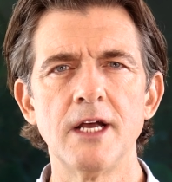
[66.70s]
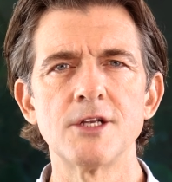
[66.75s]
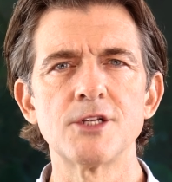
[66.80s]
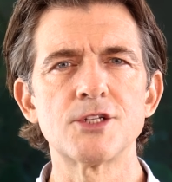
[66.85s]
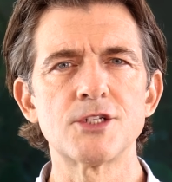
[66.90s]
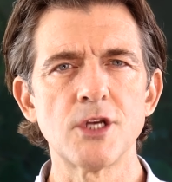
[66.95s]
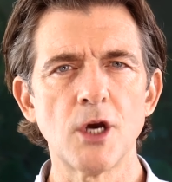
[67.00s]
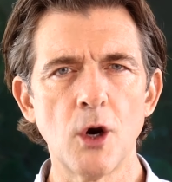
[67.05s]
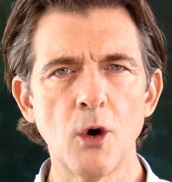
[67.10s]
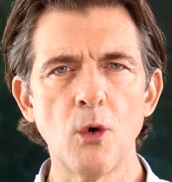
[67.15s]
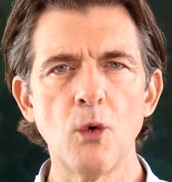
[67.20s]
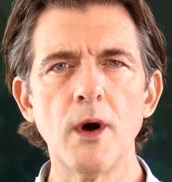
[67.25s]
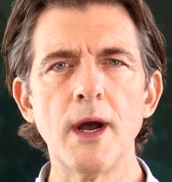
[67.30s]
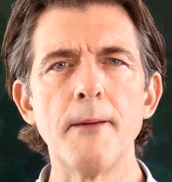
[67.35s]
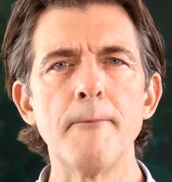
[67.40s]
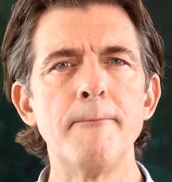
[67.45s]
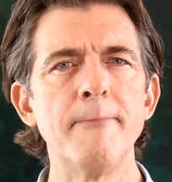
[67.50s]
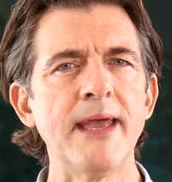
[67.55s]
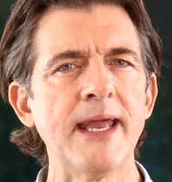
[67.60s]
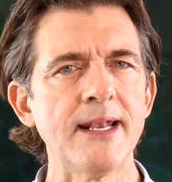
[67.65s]
So
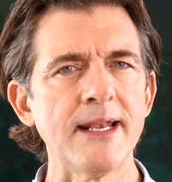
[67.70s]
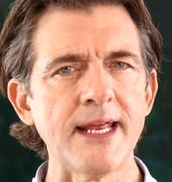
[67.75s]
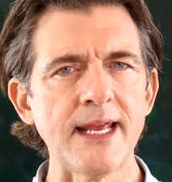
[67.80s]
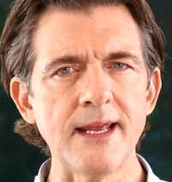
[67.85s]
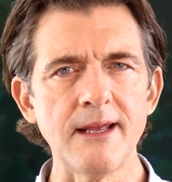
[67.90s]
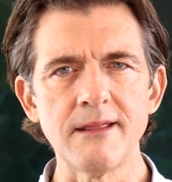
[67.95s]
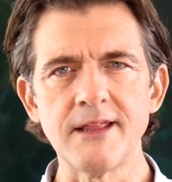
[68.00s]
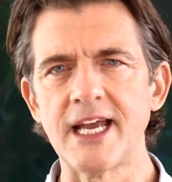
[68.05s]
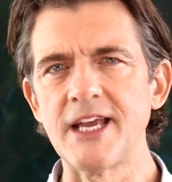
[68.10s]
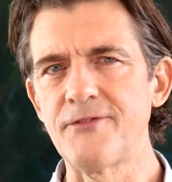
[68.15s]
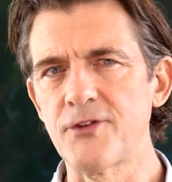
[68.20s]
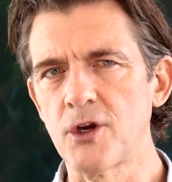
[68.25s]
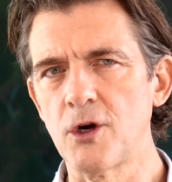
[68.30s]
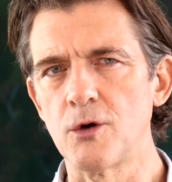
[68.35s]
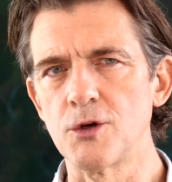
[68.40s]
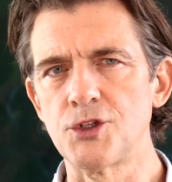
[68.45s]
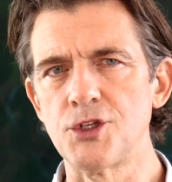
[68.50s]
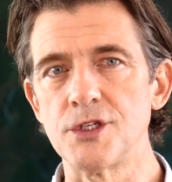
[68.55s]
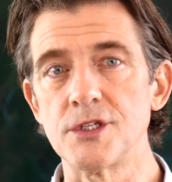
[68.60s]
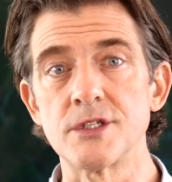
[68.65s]
many life
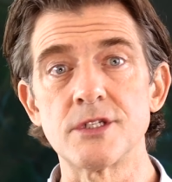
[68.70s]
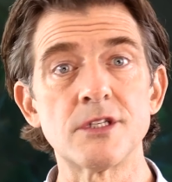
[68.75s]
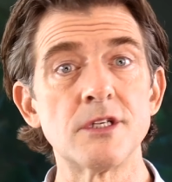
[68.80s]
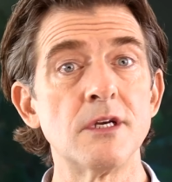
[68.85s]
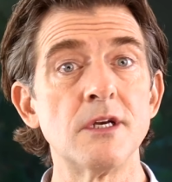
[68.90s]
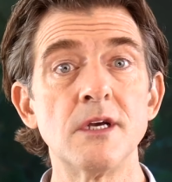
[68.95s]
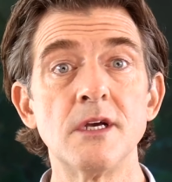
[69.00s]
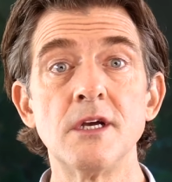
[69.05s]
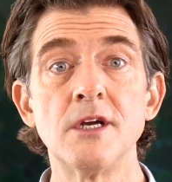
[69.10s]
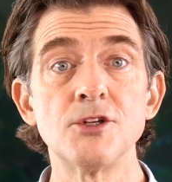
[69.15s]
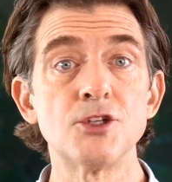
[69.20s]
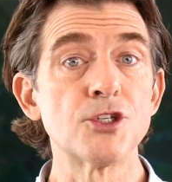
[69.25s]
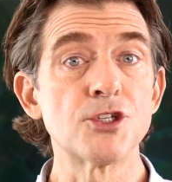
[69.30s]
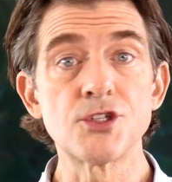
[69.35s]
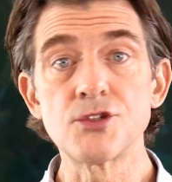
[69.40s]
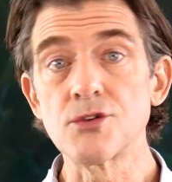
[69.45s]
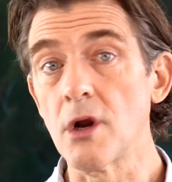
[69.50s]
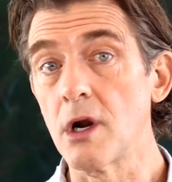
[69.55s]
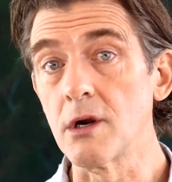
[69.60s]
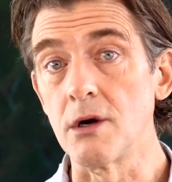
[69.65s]
coaches just
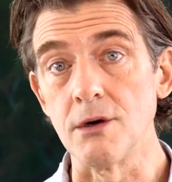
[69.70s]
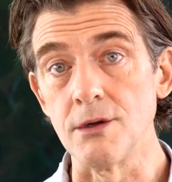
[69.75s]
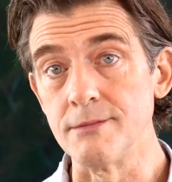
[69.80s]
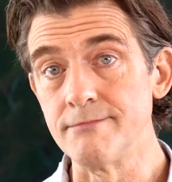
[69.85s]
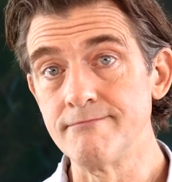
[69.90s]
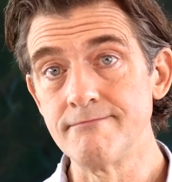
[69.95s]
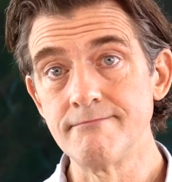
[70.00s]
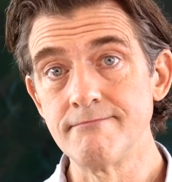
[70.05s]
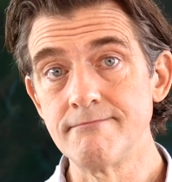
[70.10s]
struggle.